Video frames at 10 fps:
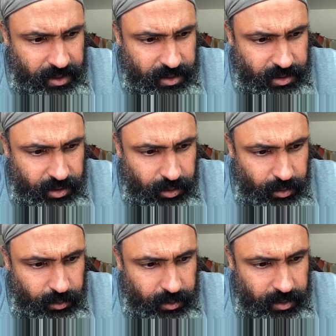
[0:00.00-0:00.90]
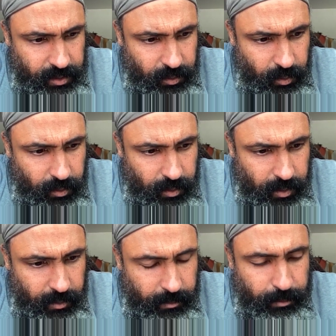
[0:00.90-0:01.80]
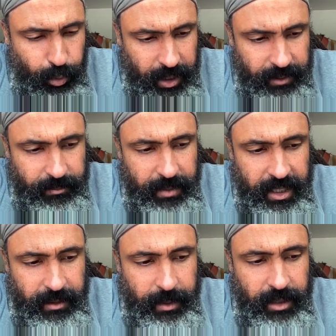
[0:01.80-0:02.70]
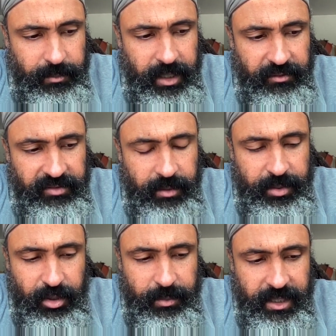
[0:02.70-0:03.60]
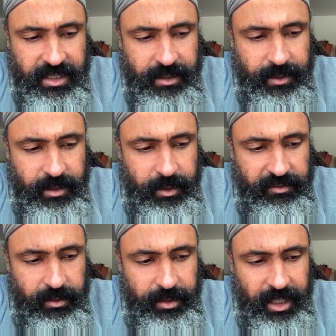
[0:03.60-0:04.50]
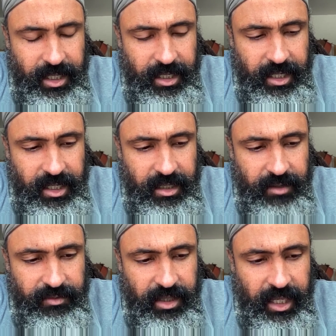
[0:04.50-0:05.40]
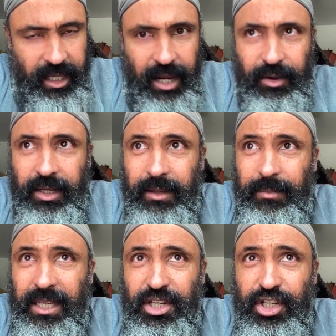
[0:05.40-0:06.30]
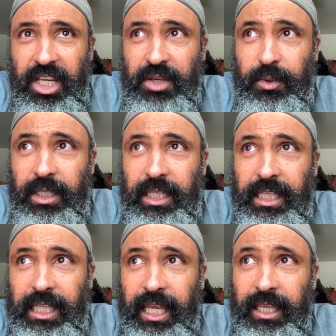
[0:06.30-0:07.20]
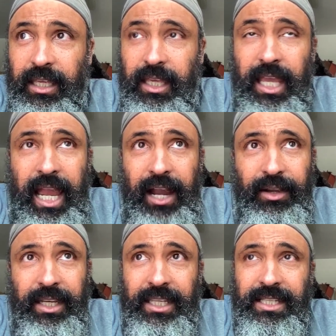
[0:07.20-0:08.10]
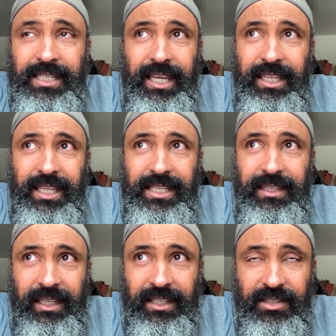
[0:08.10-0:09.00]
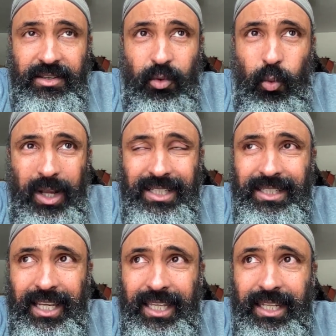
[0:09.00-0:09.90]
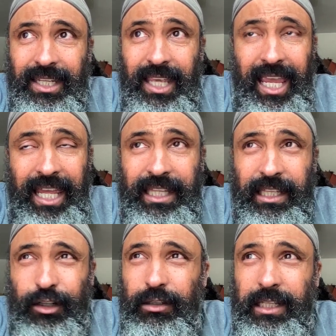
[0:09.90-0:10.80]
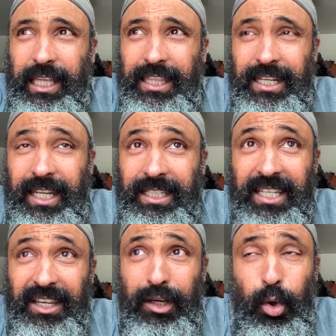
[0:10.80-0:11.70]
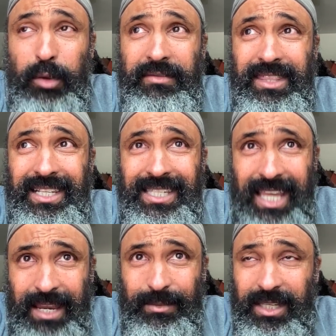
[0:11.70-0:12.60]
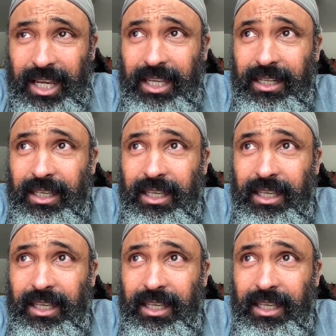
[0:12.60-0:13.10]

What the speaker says: so point being about being flippant or being seeming to be flippant and indifferent. Like, how can he be genuinely how can he say these things 1 second and literally like the next second or even the same second